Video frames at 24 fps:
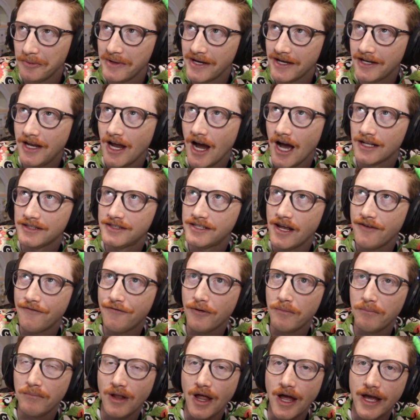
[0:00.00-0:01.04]
We had content
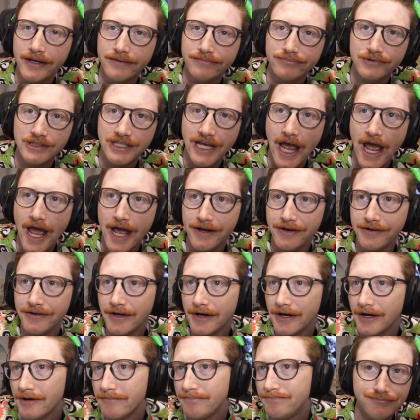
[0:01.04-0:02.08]
from like 10
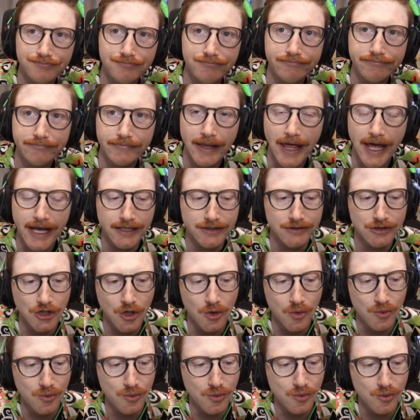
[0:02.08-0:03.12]
to like
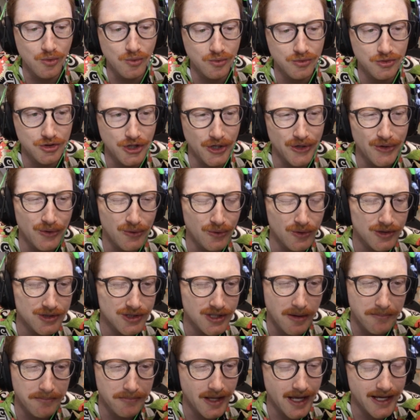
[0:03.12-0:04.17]
2 or
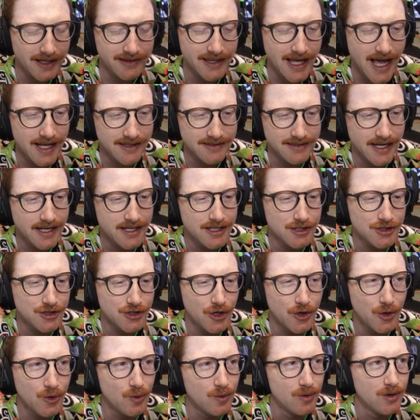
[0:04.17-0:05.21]
something like that, 10 to
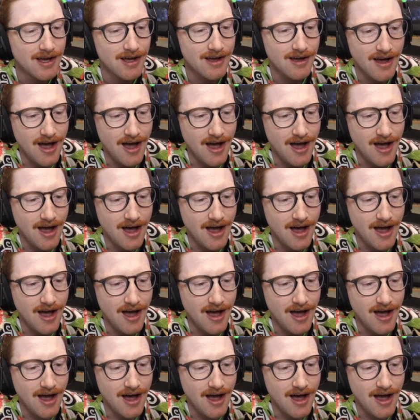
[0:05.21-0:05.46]
2.